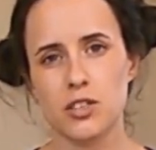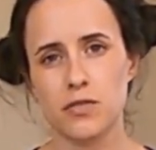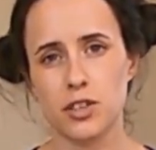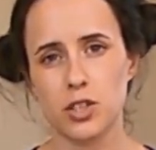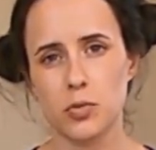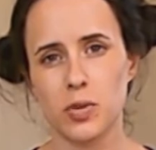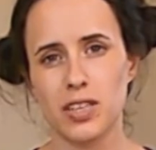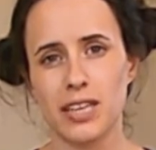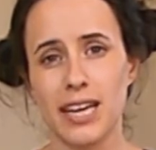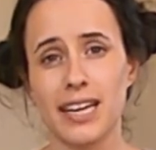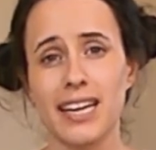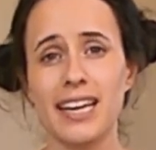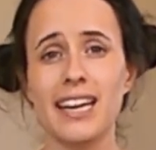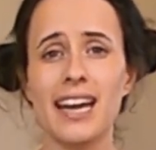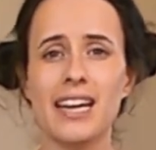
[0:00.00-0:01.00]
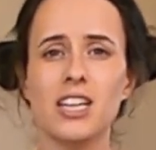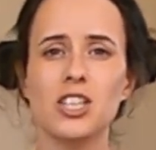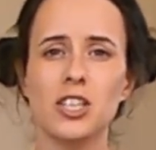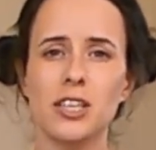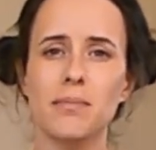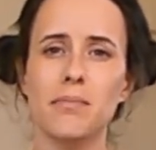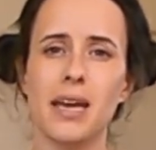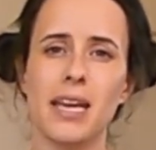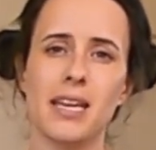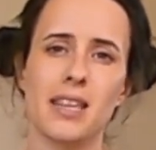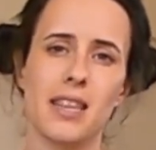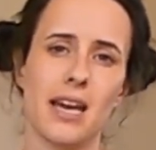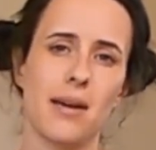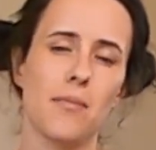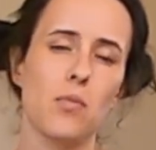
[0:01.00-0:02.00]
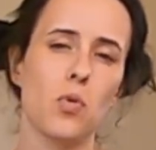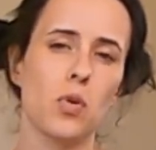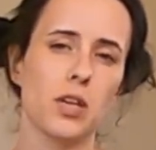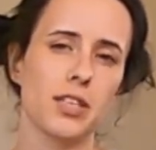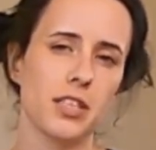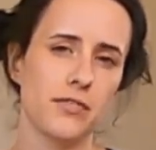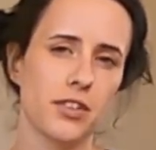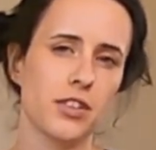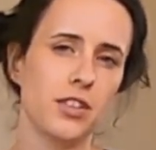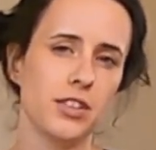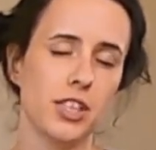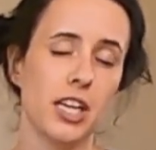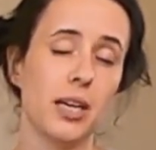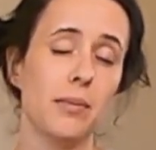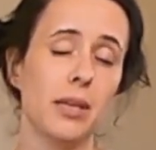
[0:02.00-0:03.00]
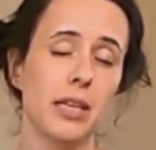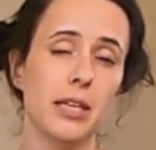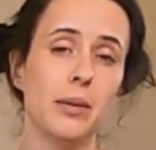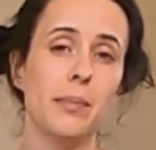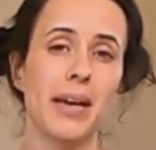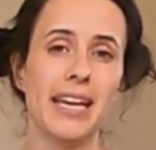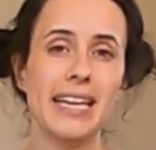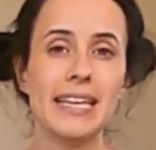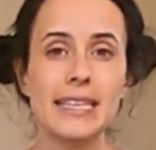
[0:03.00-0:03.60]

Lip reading: for doing that can actually make that more difficult time a little bit